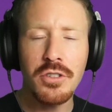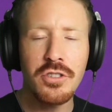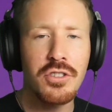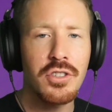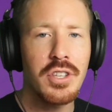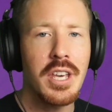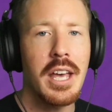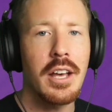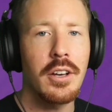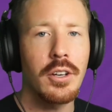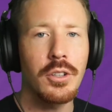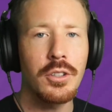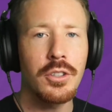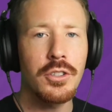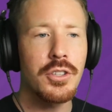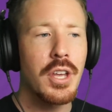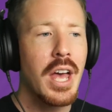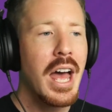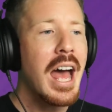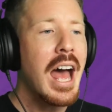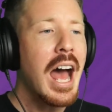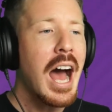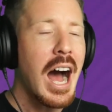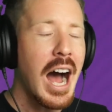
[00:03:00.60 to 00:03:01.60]
skills,
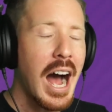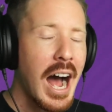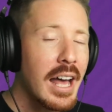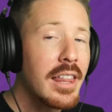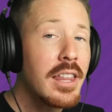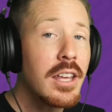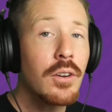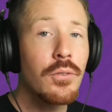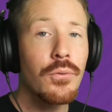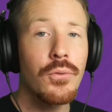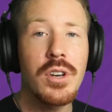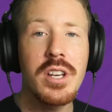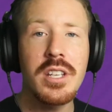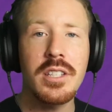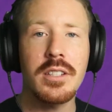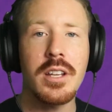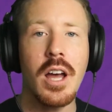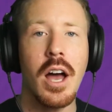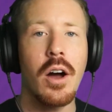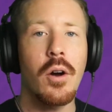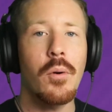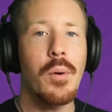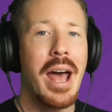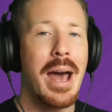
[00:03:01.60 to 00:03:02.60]
I think
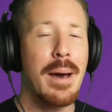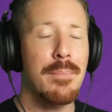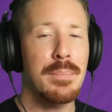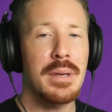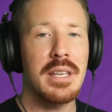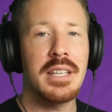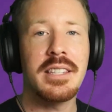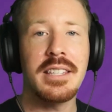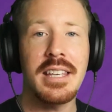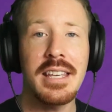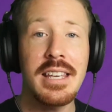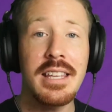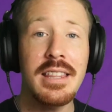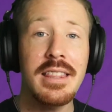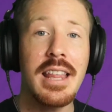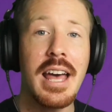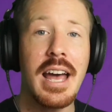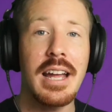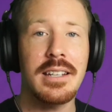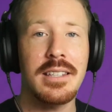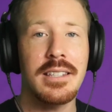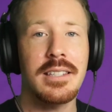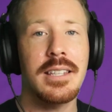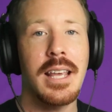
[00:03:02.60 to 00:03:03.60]
freestyle rap is in
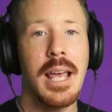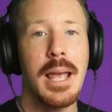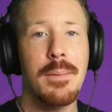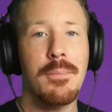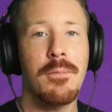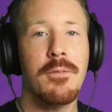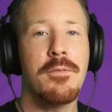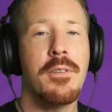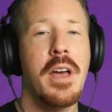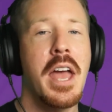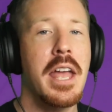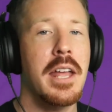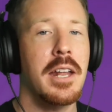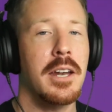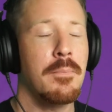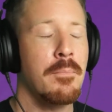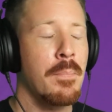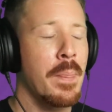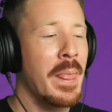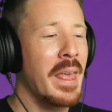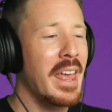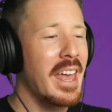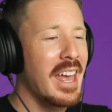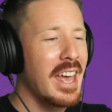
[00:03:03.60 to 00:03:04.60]
that same vein.
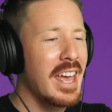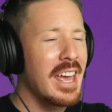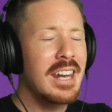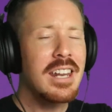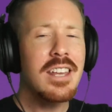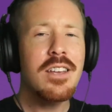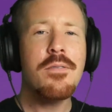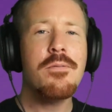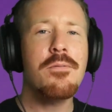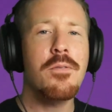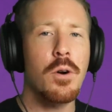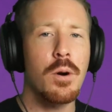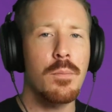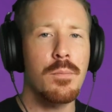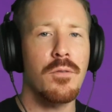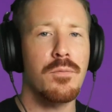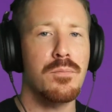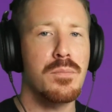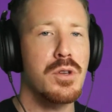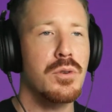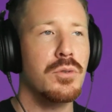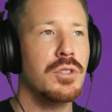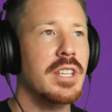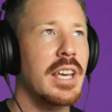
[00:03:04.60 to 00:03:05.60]
Any form of
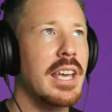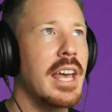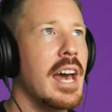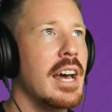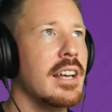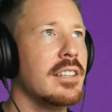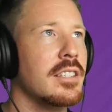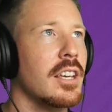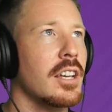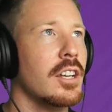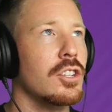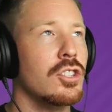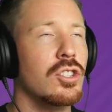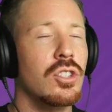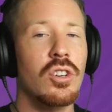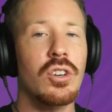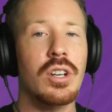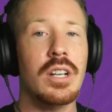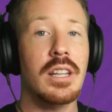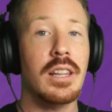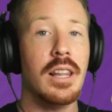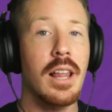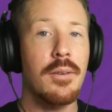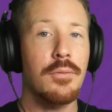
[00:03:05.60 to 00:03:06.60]
music has like a
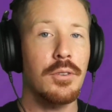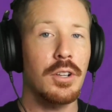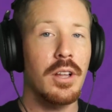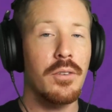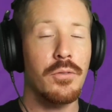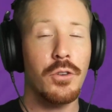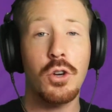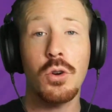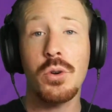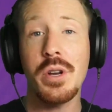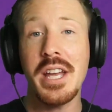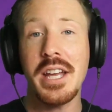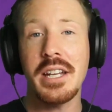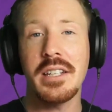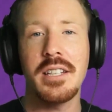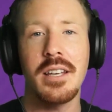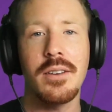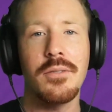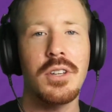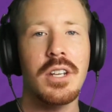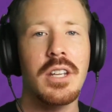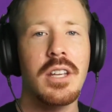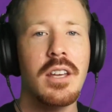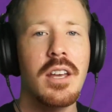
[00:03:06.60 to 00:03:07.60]
certain level of
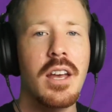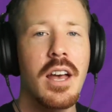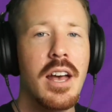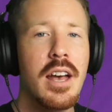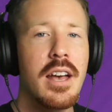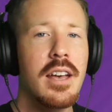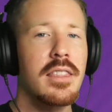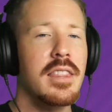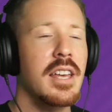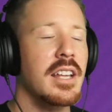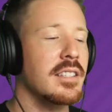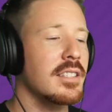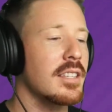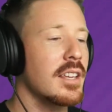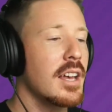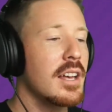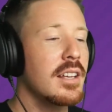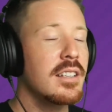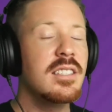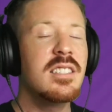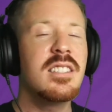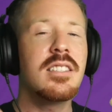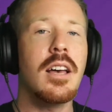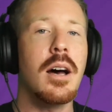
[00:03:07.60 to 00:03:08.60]
creativity that's
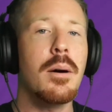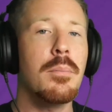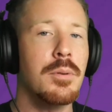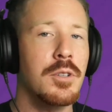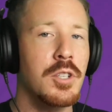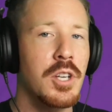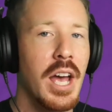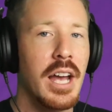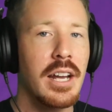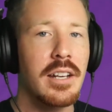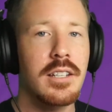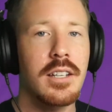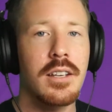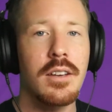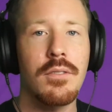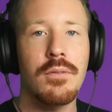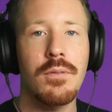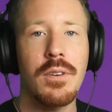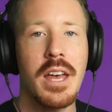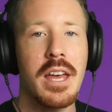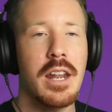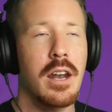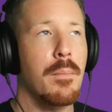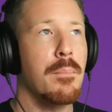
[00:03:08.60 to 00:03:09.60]

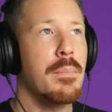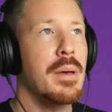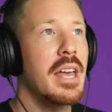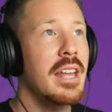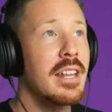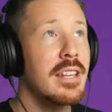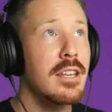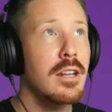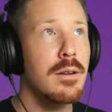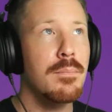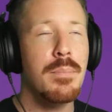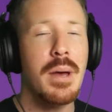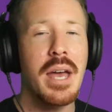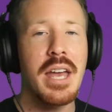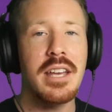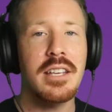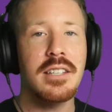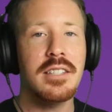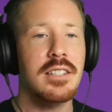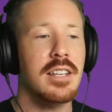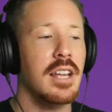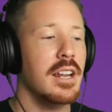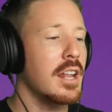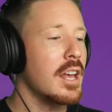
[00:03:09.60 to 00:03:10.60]
subjective and
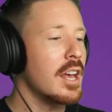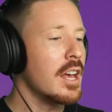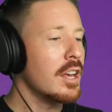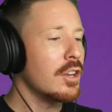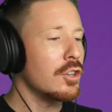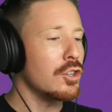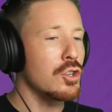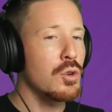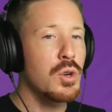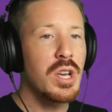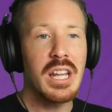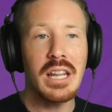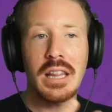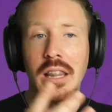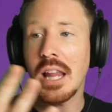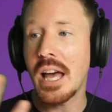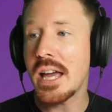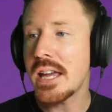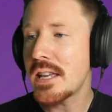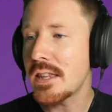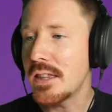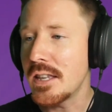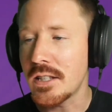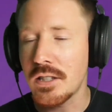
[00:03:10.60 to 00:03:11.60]
opinion-based, and you can
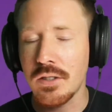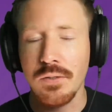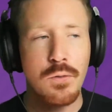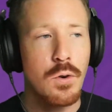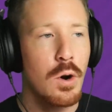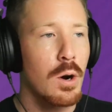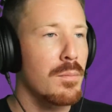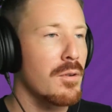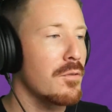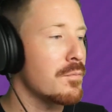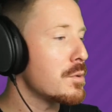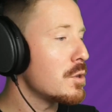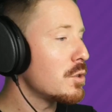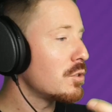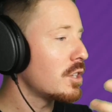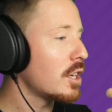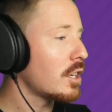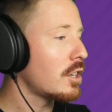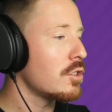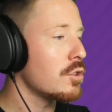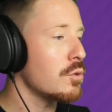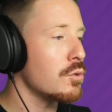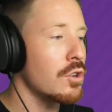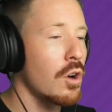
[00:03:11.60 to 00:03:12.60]
like this form of
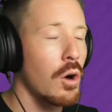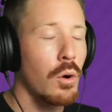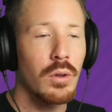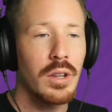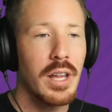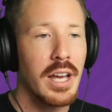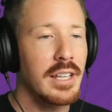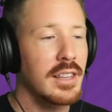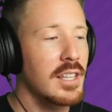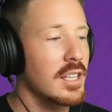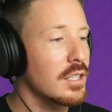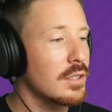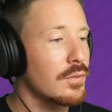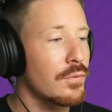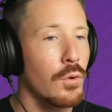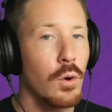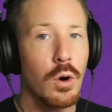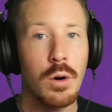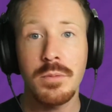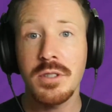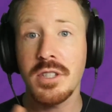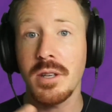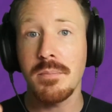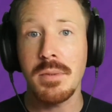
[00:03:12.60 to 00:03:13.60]
music, you don't like this
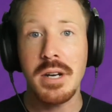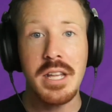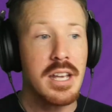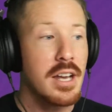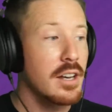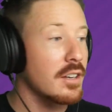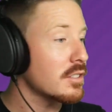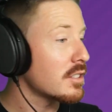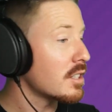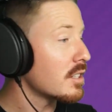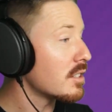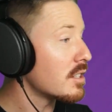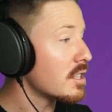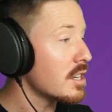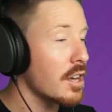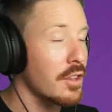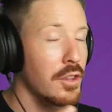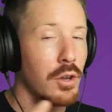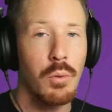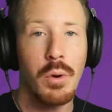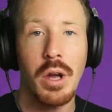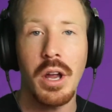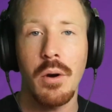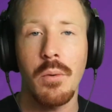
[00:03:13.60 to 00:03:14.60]
form, somebody else is the
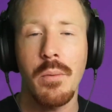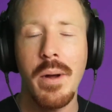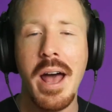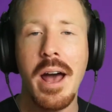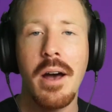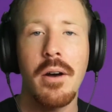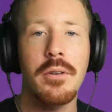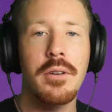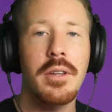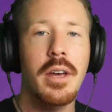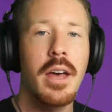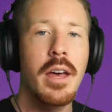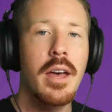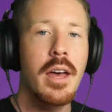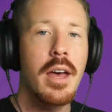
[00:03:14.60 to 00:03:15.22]
other way around.